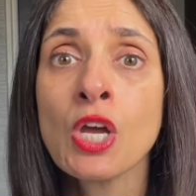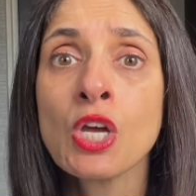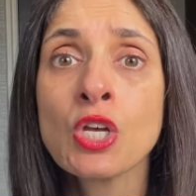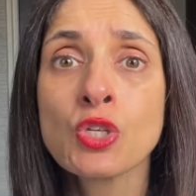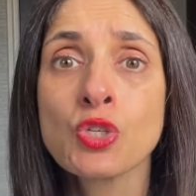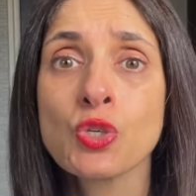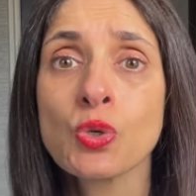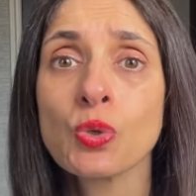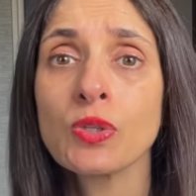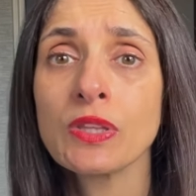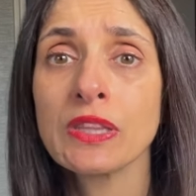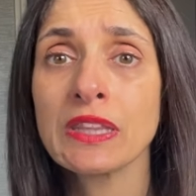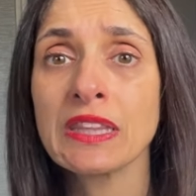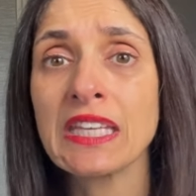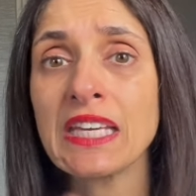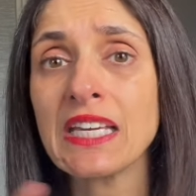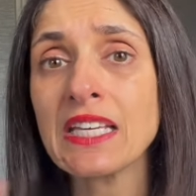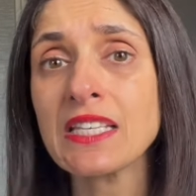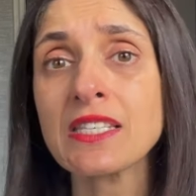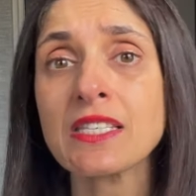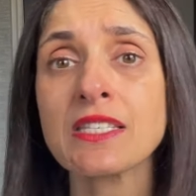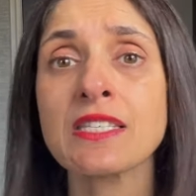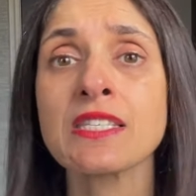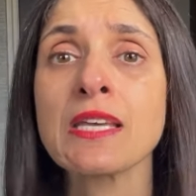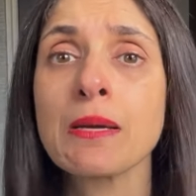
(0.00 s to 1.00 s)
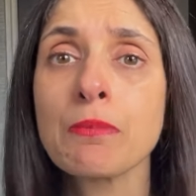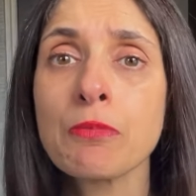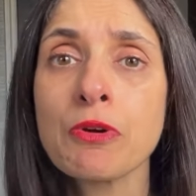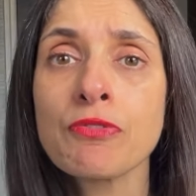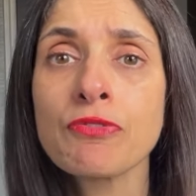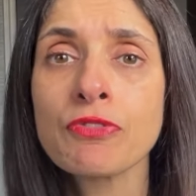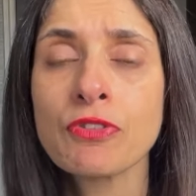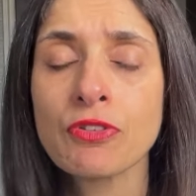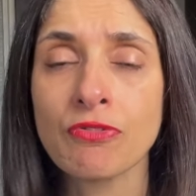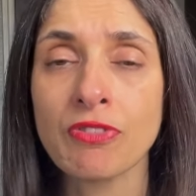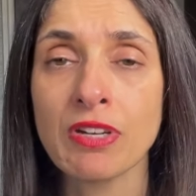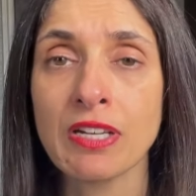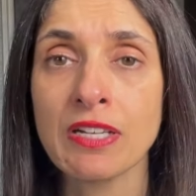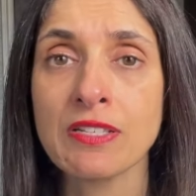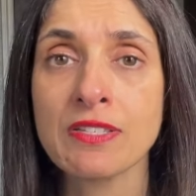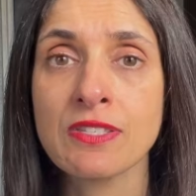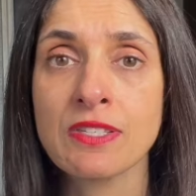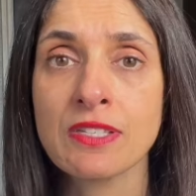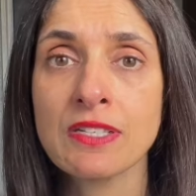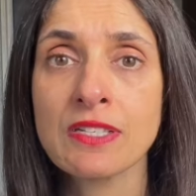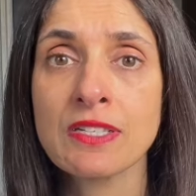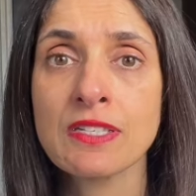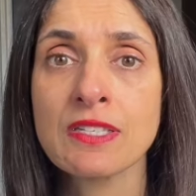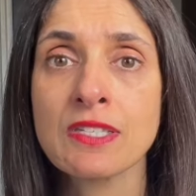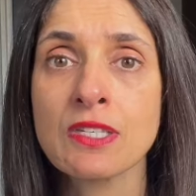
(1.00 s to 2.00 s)
So these are some of the
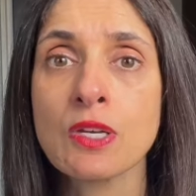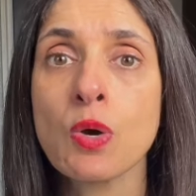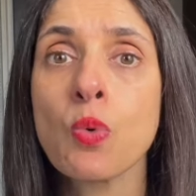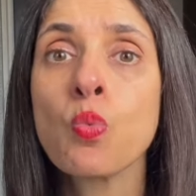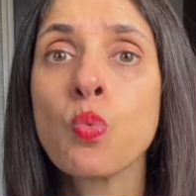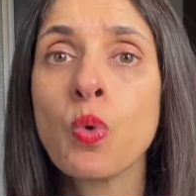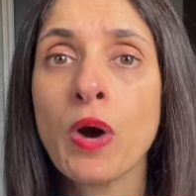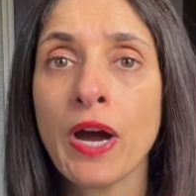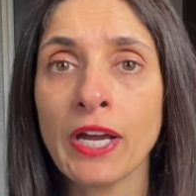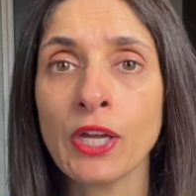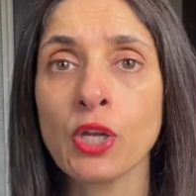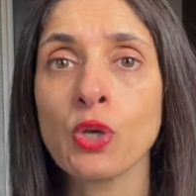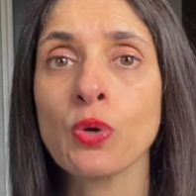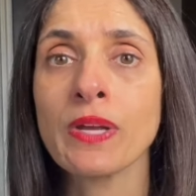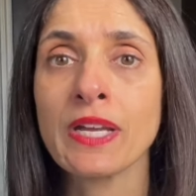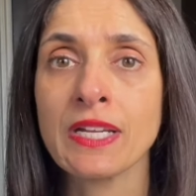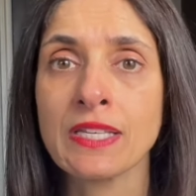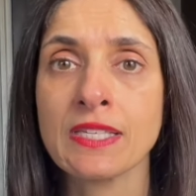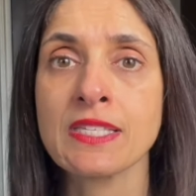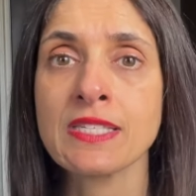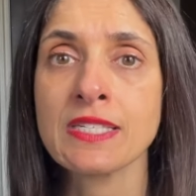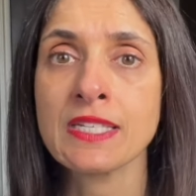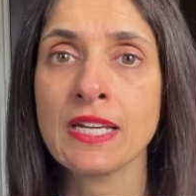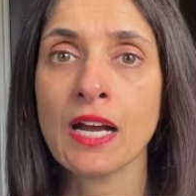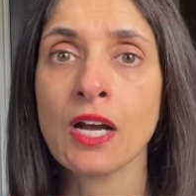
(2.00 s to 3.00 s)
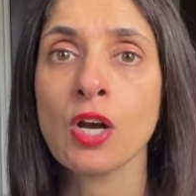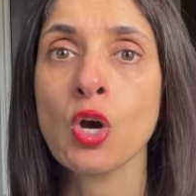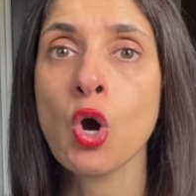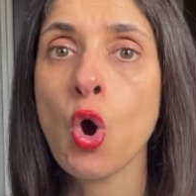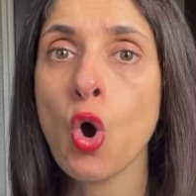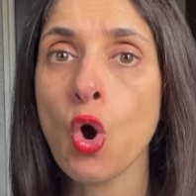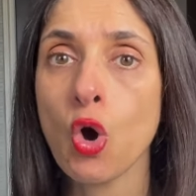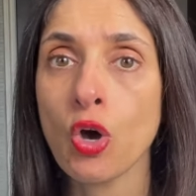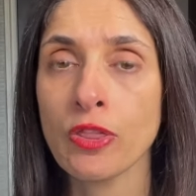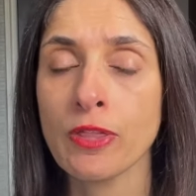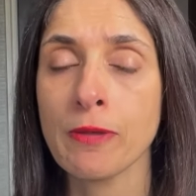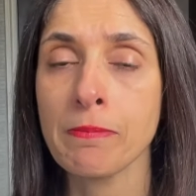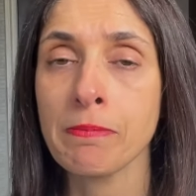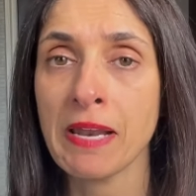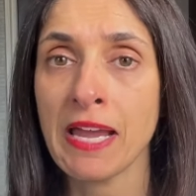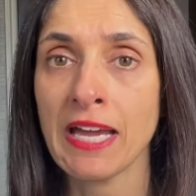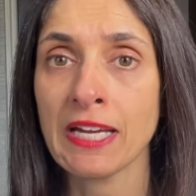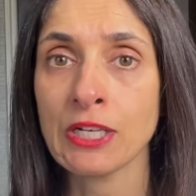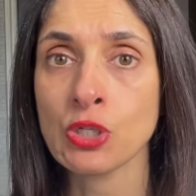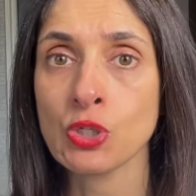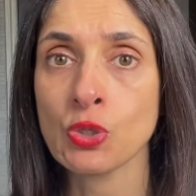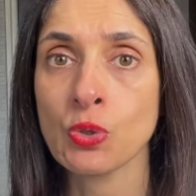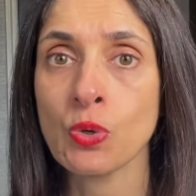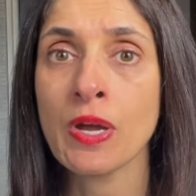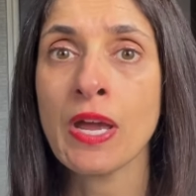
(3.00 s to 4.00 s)
reasons why you get stuck on the
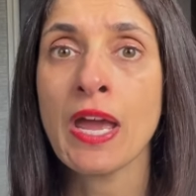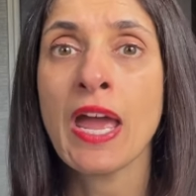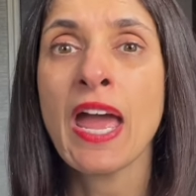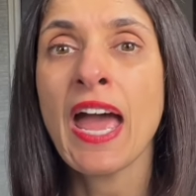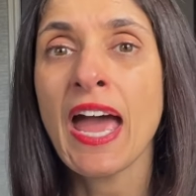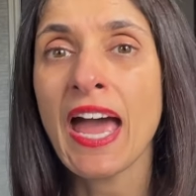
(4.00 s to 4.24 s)
plateau.